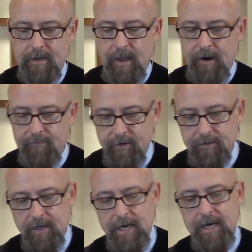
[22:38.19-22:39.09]

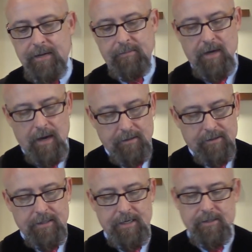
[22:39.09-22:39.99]
Every time God
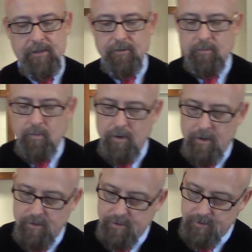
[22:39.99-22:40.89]
says those
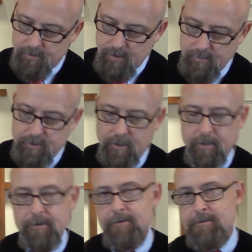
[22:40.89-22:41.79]
words in
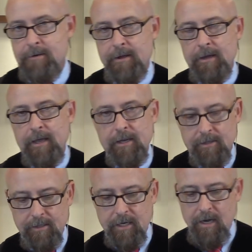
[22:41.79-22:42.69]
Scripture, it is
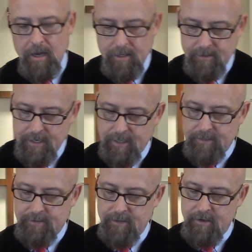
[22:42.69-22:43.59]
in the
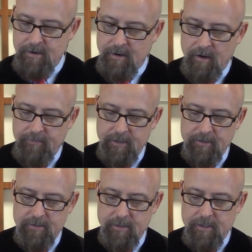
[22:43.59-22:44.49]
context of
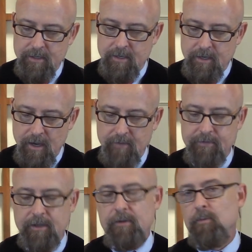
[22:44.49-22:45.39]
his
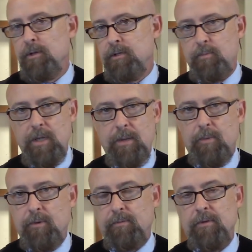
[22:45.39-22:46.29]
covenant with his
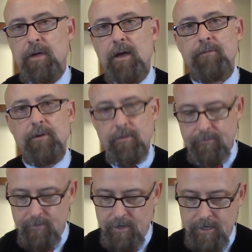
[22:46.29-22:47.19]
people, covenant
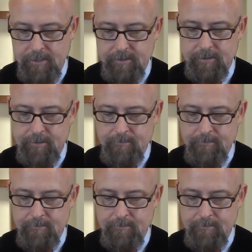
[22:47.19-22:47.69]
of grace.